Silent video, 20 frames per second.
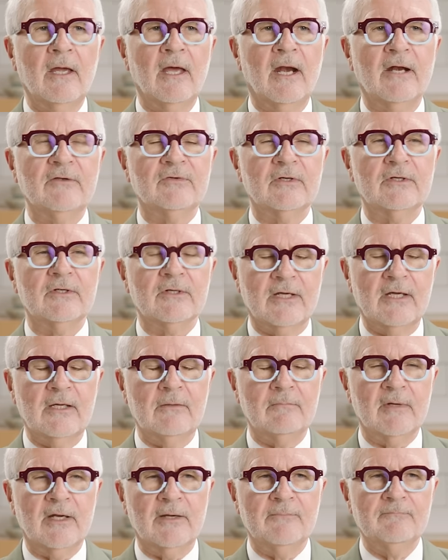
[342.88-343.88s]
And I said, you're
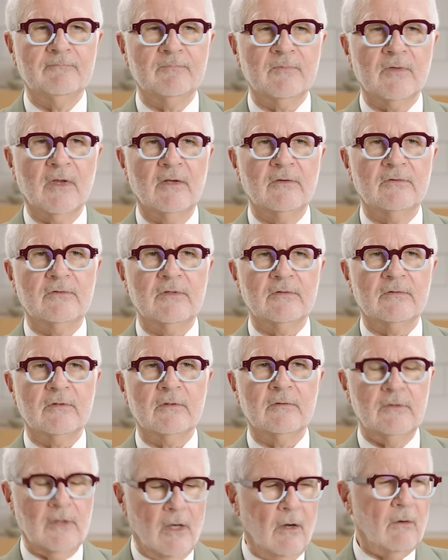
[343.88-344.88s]
kidding me. And she
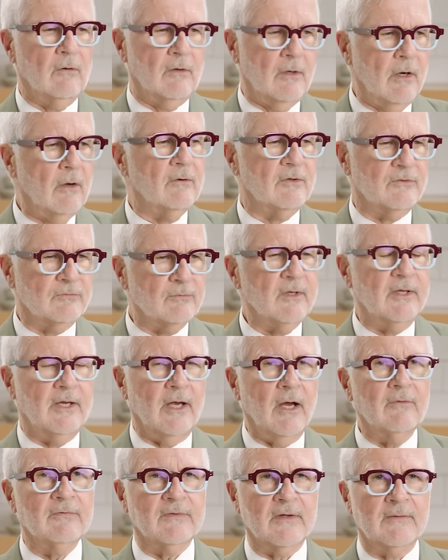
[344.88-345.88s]
said, no, it's really
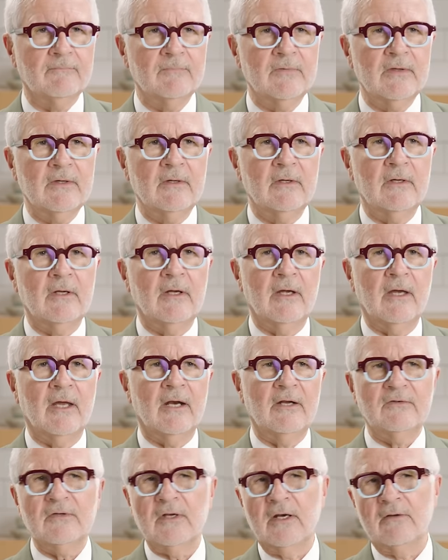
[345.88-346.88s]
healthy.
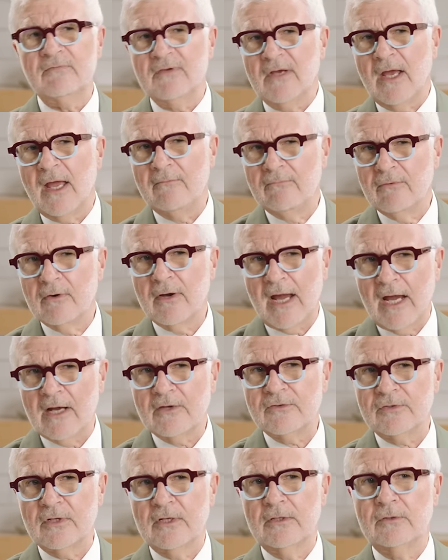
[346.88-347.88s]
And I said, have you ever
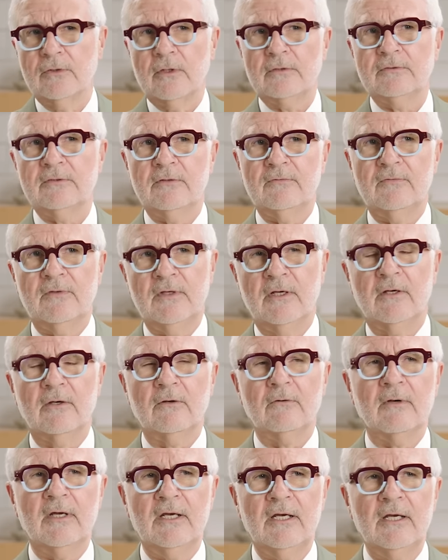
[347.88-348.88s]
actually looked at the
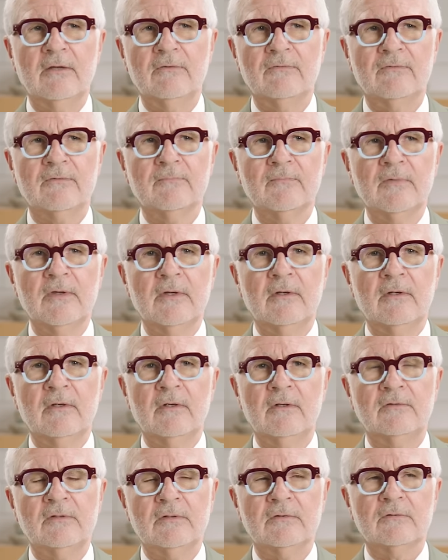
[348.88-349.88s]
ingredients?
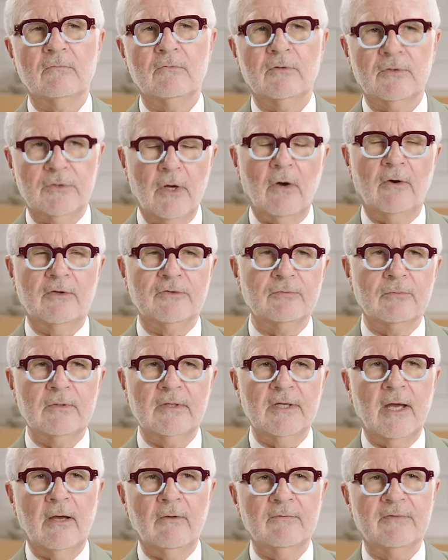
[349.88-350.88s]
And she said, well, no, it's
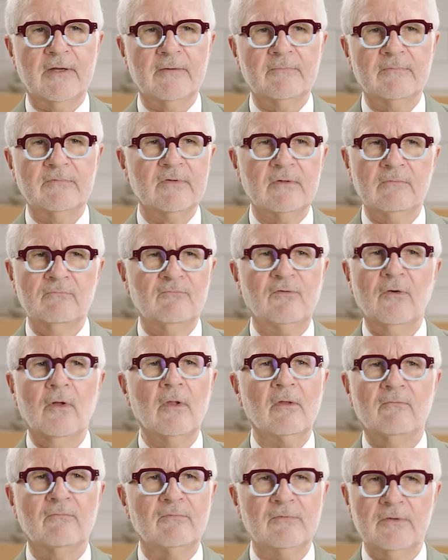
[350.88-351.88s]
really healthy. It's
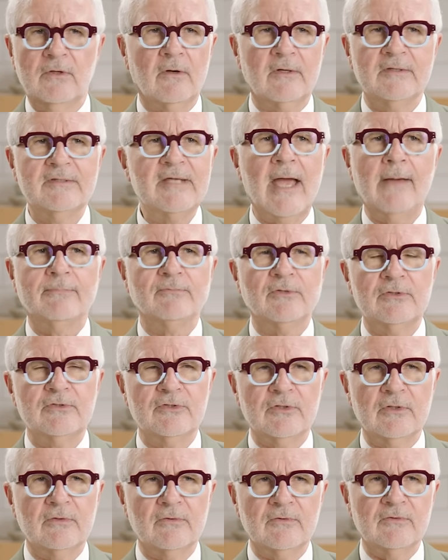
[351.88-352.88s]
full of,
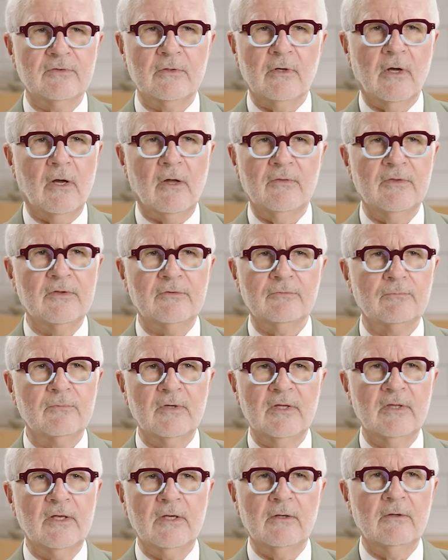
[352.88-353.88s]
adaptogens and all this
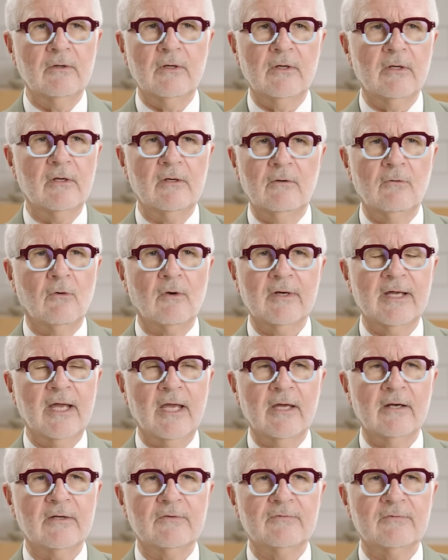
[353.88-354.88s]
really good
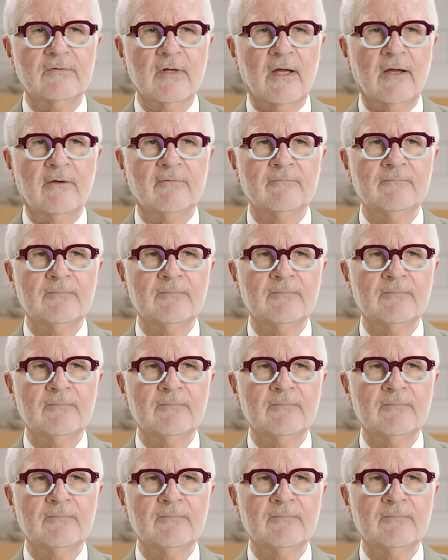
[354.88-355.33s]
organic stuff.